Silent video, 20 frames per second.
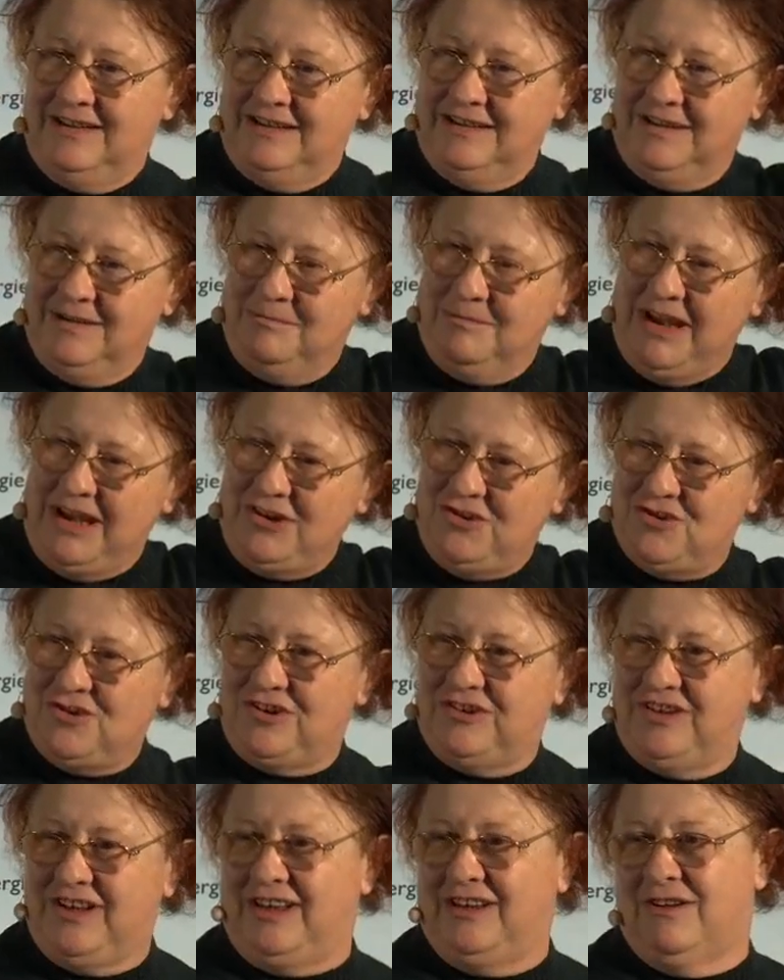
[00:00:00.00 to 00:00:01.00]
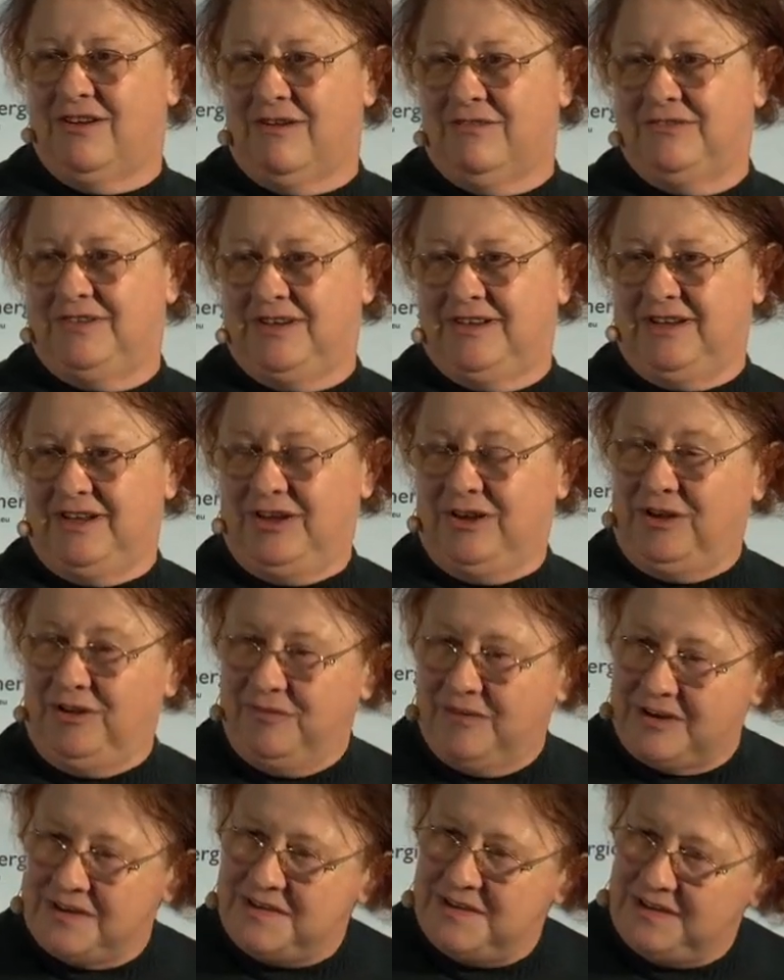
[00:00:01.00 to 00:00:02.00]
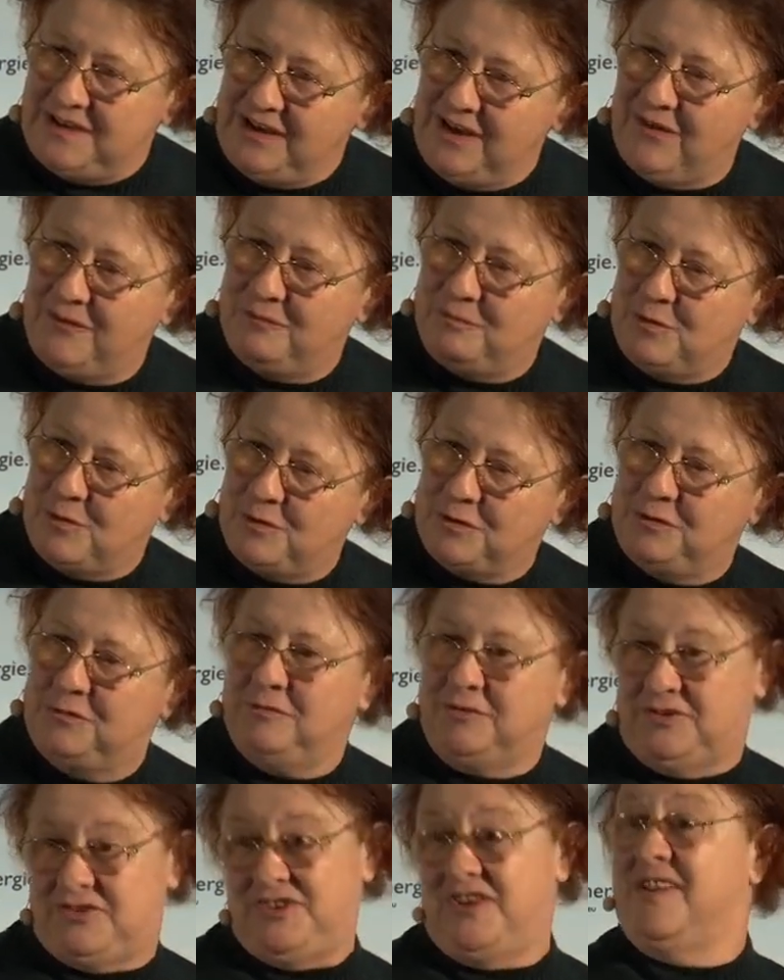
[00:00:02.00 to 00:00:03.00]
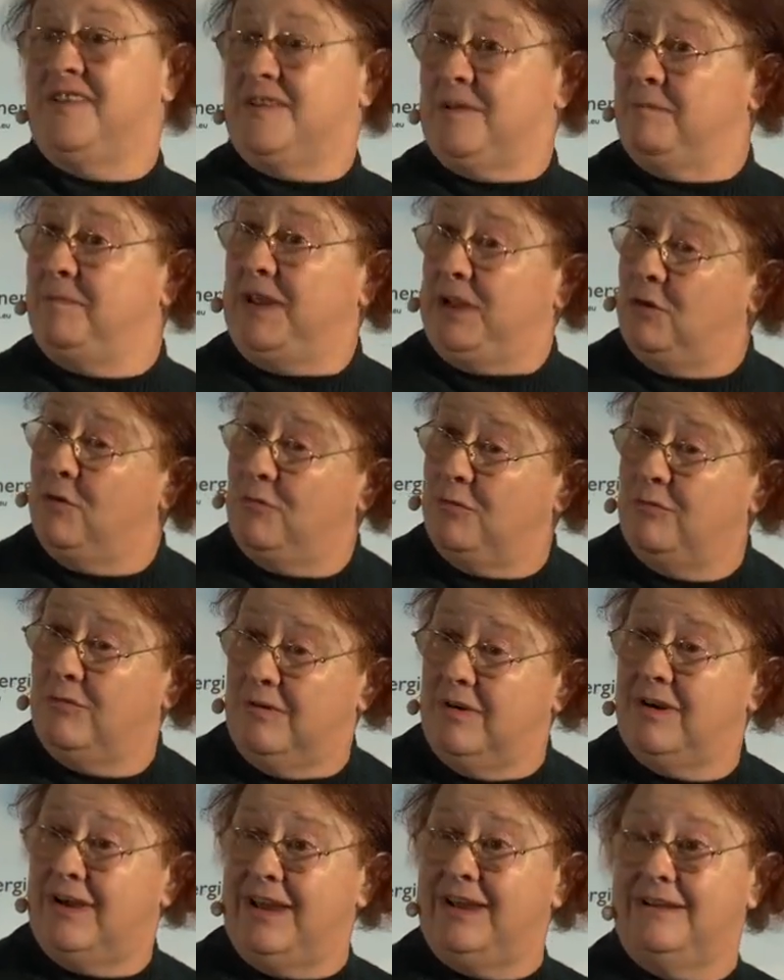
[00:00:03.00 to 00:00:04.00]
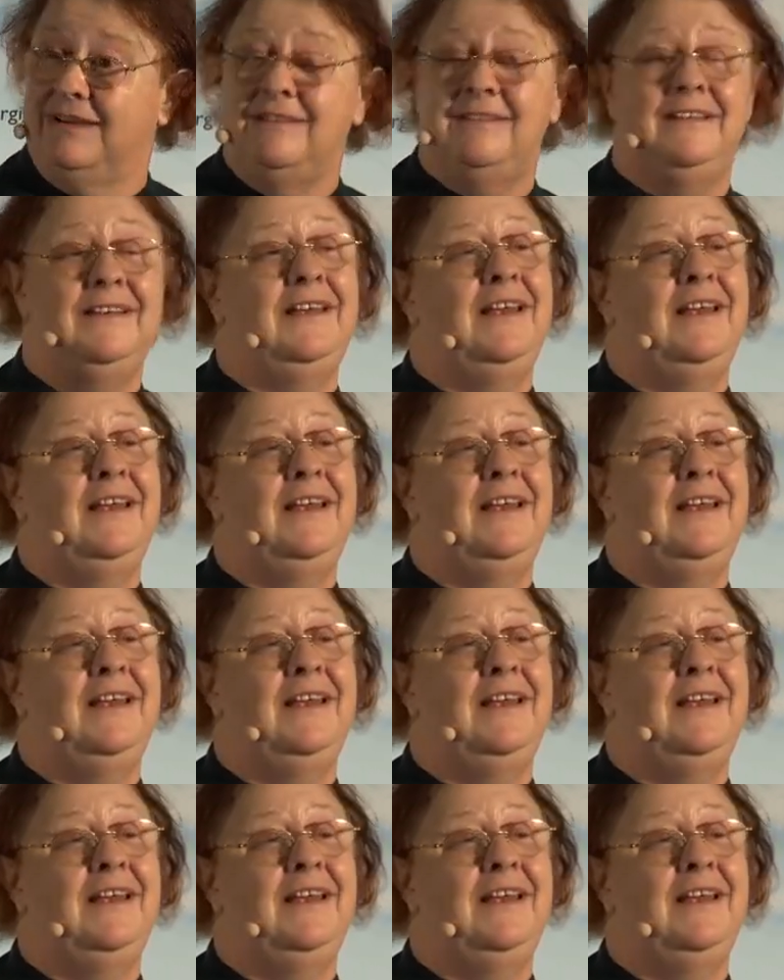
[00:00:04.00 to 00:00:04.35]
the major dean of the University of Porto, which is a big one,